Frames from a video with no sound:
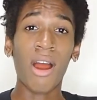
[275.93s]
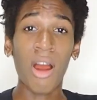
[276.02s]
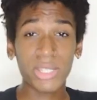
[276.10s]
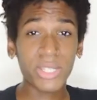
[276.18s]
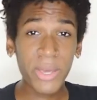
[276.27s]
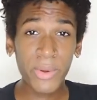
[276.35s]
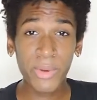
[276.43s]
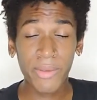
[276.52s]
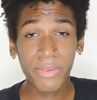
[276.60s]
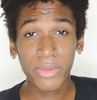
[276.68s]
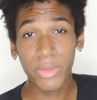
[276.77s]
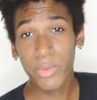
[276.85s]
also,
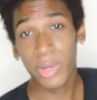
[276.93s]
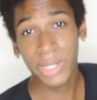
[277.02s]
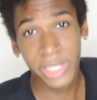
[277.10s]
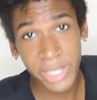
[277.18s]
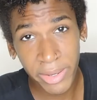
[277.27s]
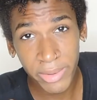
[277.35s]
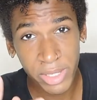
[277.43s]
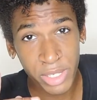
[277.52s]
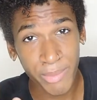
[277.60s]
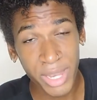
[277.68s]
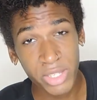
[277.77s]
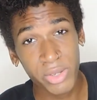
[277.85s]
if you do want a shout out,
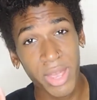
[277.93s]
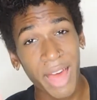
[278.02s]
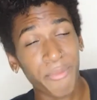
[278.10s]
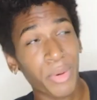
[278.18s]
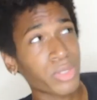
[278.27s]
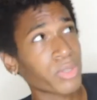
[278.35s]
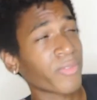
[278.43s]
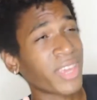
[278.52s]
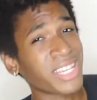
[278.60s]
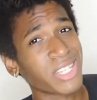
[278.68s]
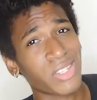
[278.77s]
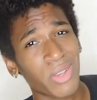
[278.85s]
just make sure you have post
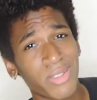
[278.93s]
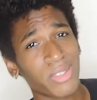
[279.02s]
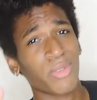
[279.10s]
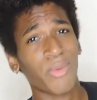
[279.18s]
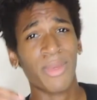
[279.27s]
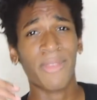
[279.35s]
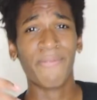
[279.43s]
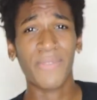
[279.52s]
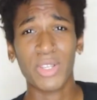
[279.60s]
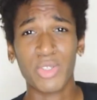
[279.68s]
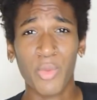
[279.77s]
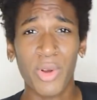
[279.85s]
notifications on so you'll be the
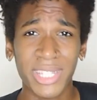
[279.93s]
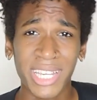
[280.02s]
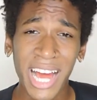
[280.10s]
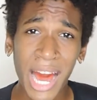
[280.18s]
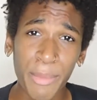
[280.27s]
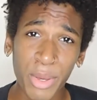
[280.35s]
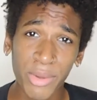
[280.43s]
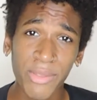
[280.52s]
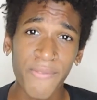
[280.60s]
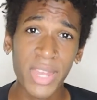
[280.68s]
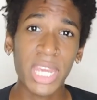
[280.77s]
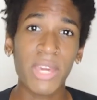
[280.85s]
first one to comment on
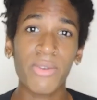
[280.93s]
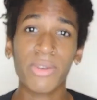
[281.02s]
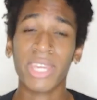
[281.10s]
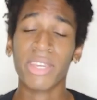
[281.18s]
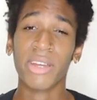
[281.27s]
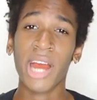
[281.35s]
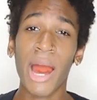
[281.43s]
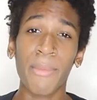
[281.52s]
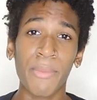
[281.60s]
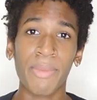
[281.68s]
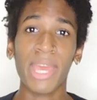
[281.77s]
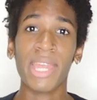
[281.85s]
the video, get your
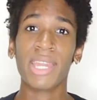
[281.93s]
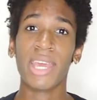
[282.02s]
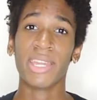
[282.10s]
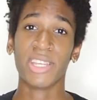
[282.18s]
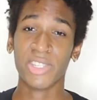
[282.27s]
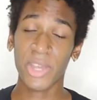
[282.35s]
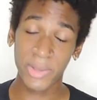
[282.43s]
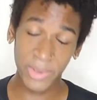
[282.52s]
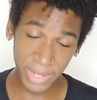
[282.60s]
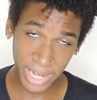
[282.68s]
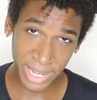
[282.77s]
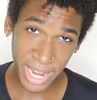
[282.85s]
comment pin, and a shout
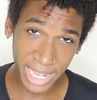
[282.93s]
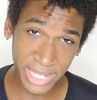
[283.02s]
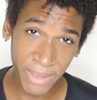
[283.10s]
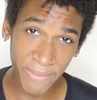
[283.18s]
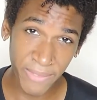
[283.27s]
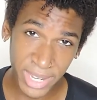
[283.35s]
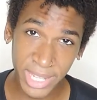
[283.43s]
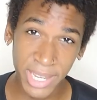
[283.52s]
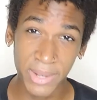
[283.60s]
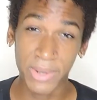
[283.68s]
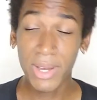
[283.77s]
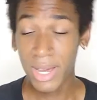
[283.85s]
out in the next
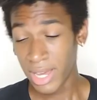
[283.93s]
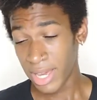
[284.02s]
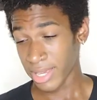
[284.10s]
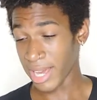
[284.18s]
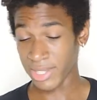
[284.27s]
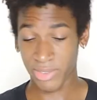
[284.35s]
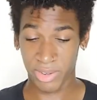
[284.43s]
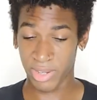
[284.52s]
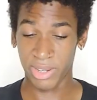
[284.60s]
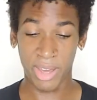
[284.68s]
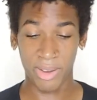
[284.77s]
video. You guys already